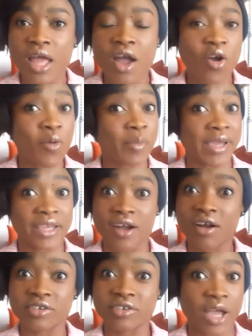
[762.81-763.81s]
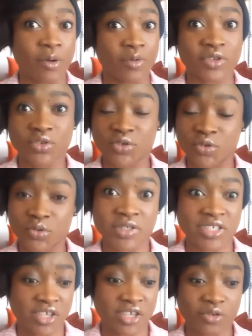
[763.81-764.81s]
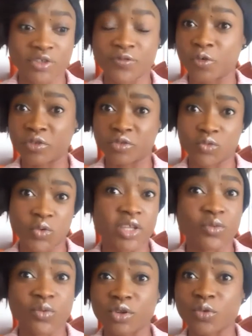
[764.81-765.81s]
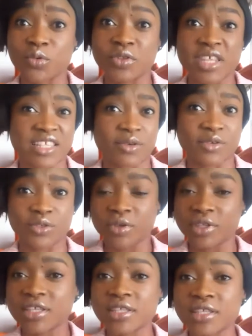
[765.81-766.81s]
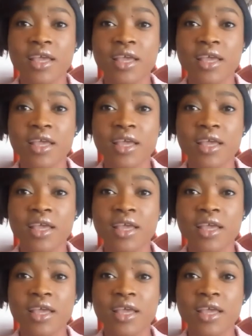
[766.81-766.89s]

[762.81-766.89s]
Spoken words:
Oh my gosh, I was so serious for 21 good days. I was doing this.